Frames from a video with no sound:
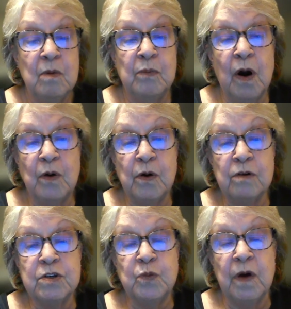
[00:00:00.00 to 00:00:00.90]

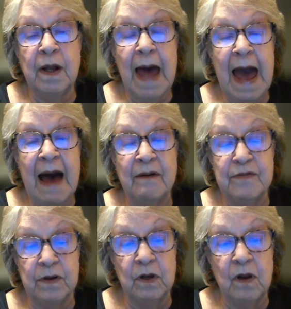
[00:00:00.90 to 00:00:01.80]
Brokers will have
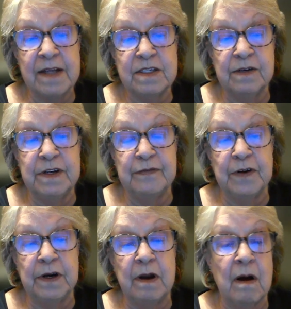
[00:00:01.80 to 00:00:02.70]
lots of
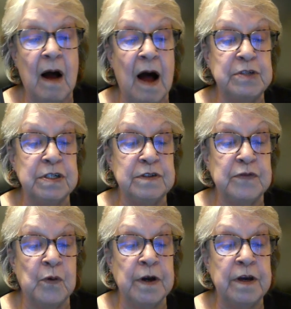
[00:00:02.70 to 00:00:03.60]
different options
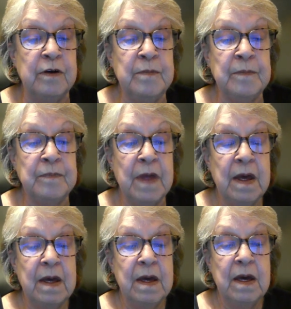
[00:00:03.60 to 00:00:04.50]
for you.
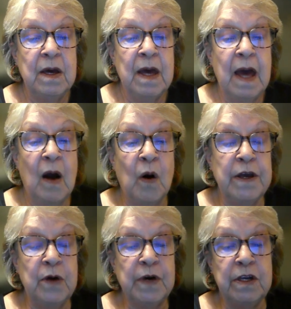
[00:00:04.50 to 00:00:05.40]
Or
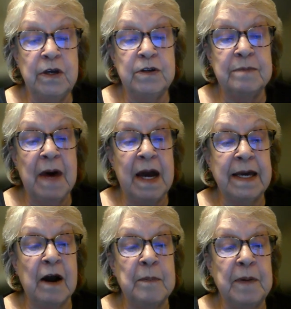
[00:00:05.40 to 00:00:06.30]
you can use the
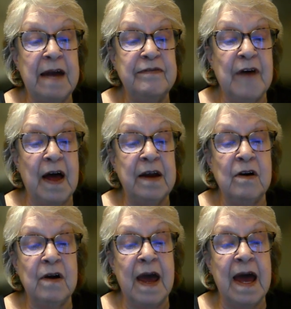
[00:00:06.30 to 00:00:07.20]
Medicare Plan
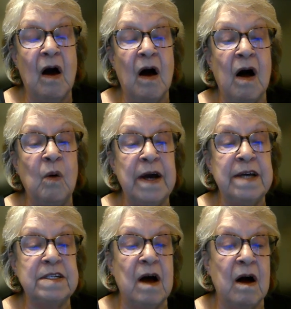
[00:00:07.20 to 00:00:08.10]
Finder and
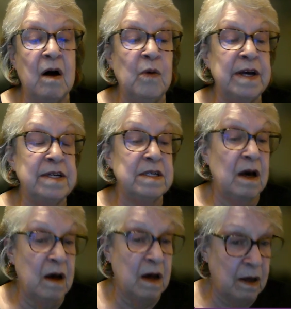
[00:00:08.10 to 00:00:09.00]
always, always,
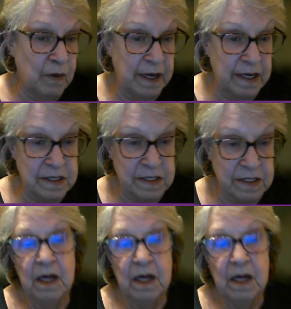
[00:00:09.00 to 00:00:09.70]
always